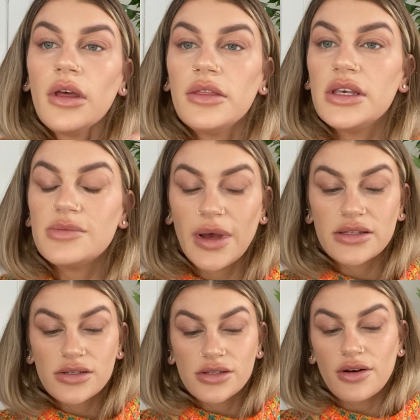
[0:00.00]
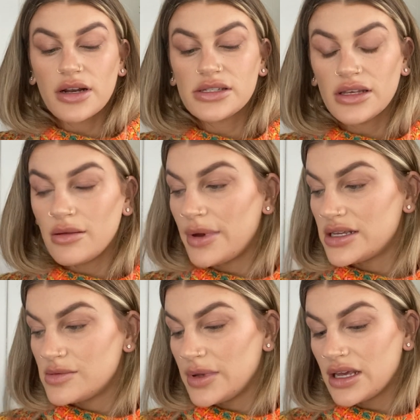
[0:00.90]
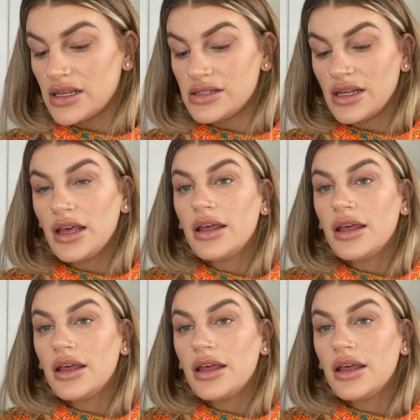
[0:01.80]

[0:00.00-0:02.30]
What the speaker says: These pencils are honestly the best because